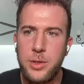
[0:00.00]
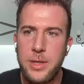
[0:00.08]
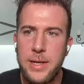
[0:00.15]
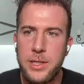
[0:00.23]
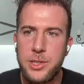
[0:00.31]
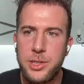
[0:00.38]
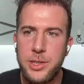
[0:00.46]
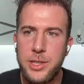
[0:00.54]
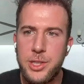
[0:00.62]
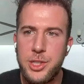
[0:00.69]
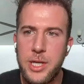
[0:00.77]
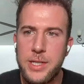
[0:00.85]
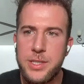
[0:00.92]
you can actually
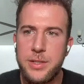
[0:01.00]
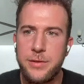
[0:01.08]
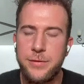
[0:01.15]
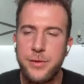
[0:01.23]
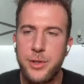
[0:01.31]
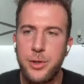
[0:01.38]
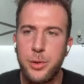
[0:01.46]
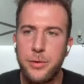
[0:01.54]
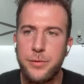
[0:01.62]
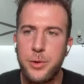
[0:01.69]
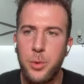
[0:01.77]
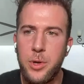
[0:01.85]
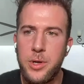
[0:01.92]
adjust the view.
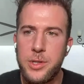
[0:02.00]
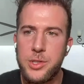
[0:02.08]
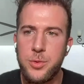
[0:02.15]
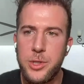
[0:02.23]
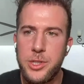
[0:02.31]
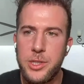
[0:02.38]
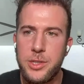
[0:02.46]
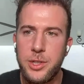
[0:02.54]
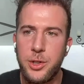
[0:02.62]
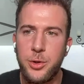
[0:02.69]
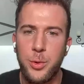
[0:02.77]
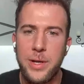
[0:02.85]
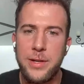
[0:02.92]
If you wanted to switch it to
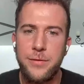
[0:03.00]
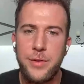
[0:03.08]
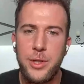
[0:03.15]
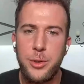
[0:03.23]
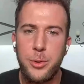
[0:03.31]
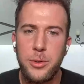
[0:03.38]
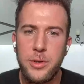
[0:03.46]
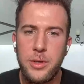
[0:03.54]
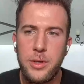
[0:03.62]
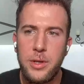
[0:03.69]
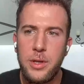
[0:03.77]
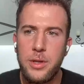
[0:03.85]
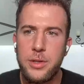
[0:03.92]
grid view,
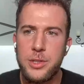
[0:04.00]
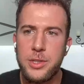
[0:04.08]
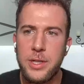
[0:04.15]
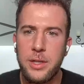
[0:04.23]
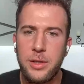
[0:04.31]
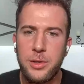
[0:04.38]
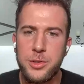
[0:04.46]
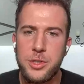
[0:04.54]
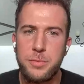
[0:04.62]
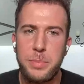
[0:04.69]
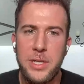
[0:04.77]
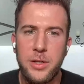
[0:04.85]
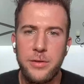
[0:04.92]
there's like a little
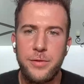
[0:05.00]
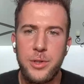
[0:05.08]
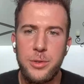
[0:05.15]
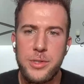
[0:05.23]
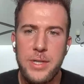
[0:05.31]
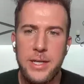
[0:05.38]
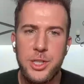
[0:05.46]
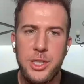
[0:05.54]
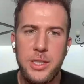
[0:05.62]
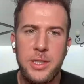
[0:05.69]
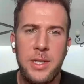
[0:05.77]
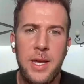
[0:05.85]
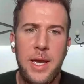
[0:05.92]
speaker view
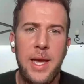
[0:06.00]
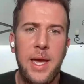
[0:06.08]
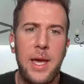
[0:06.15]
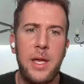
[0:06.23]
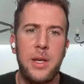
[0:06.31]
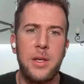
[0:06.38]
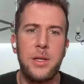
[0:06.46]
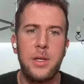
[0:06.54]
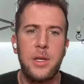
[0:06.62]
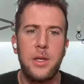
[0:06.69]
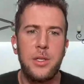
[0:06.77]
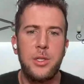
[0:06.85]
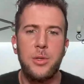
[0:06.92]
section, and
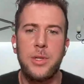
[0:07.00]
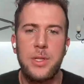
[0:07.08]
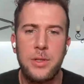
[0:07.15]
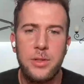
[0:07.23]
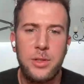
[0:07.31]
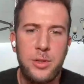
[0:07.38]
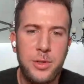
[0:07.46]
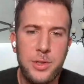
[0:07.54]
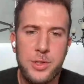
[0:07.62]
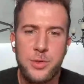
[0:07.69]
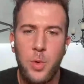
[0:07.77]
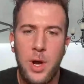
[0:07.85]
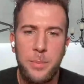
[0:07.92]
you can
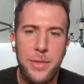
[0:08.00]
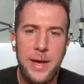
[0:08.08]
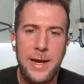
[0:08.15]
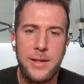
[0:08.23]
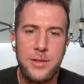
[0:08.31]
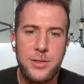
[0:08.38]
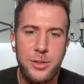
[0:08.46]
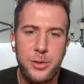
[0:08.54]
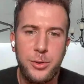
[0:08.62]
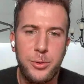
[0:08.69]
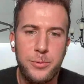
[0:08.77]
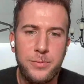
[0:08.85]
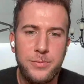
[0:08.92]
swap that
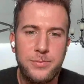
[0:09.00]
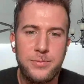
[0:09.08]
to